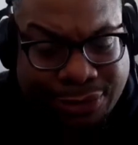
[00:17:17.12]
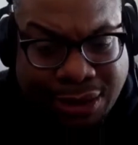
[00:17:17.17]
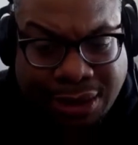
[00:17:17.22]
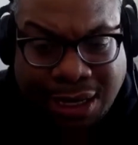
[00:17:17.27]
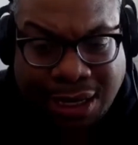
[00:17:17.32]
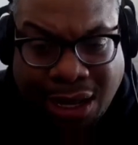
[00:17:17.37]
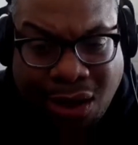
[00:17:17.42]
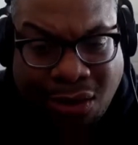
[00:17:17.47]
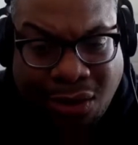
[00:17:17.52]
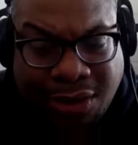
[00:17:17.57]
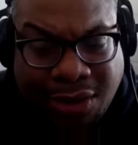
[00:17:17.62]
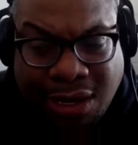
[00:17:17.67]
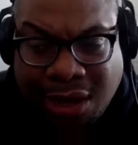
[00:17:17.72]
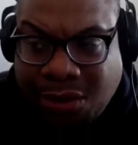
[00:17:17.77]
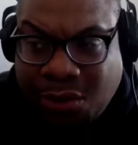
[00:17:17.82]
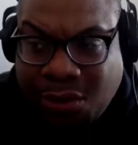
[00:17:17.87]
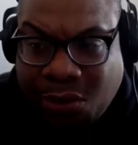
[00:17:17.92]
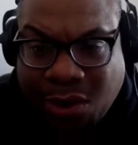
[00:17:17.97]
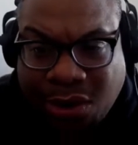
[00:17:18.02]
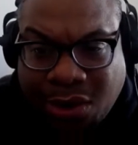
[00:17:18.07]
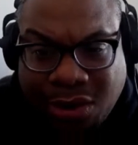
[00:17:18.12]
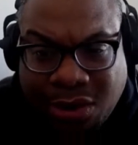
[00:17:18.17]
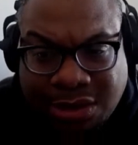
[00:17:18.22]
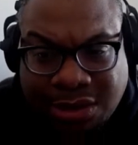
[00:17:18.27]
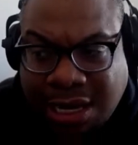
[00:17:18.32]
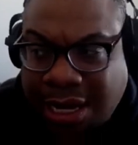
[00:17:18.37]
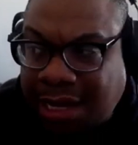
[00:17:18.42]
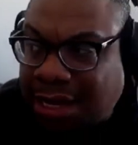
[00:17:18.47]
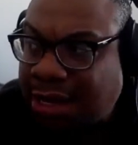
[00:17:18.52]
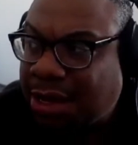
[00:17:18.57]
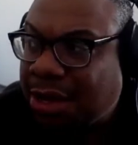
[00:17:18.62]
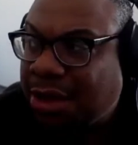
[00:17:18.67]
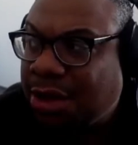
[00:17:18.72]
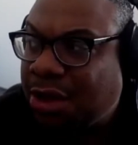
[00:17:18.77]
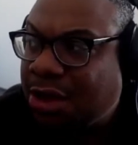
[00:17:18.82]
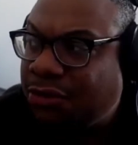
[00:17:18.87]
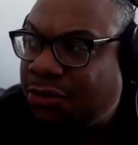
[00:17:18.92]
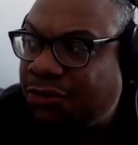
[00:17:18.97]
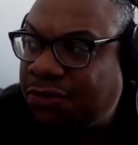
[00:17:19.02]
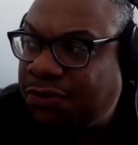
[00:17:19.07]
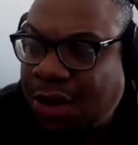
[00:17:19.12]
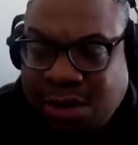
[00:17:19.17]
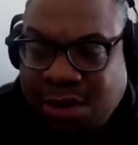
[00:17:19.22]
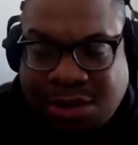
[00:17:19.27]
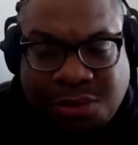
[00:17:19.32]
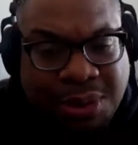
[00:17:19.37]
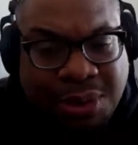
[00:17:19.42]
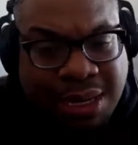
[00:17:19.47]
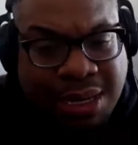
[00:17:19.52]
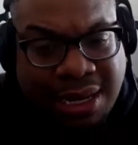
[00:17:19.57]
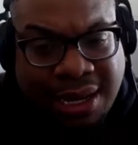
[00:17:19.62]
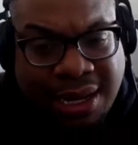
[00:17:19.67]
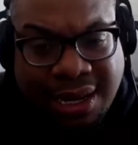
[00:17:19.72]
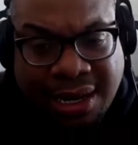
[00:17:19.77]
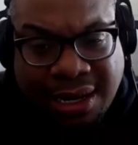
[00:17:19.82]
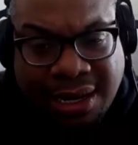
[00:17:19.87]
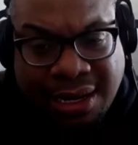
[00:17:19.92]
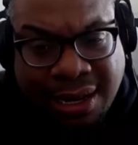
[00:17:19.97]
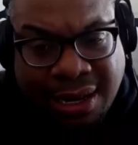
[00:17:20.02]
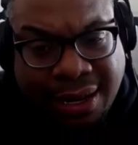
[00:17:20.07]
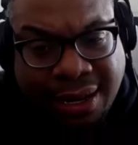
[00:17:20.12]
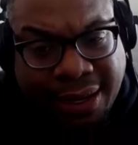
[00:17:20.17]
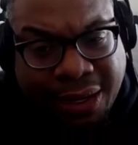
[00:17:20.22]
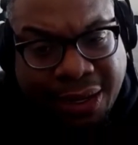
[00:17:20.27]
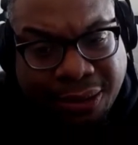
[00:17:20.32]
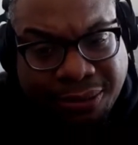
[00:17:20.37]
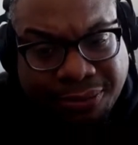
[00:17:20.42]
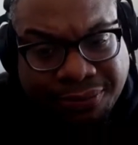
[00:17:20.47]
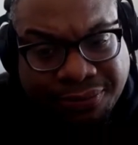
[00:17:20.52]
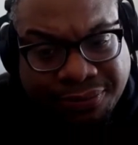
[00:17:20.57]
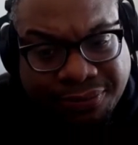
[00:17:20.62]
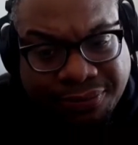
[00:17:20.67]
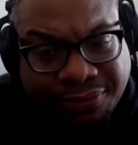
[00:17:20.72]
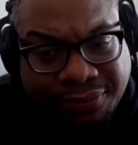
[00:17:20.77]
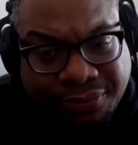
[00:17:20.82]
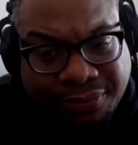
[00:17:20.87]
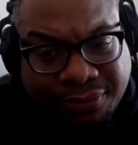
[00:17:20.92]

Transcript: all the other words, like folks being, um,